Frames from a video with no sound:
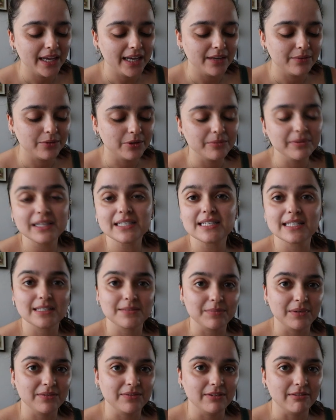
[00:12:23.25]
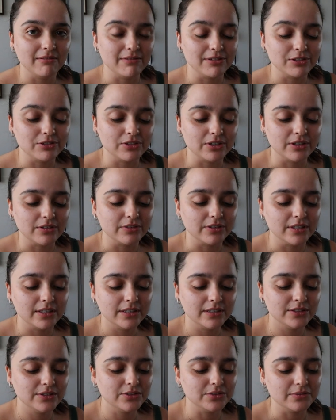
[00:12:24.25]
and romance is my favorite genre
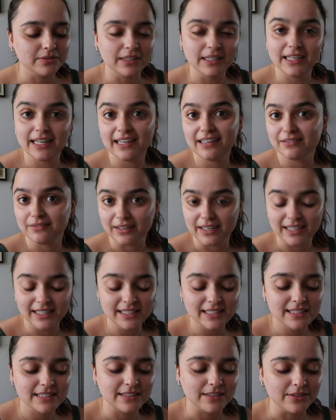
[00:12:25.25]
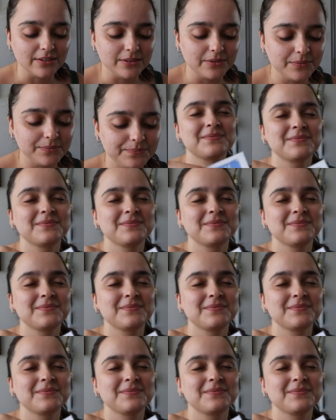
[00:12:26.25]
to read and write, so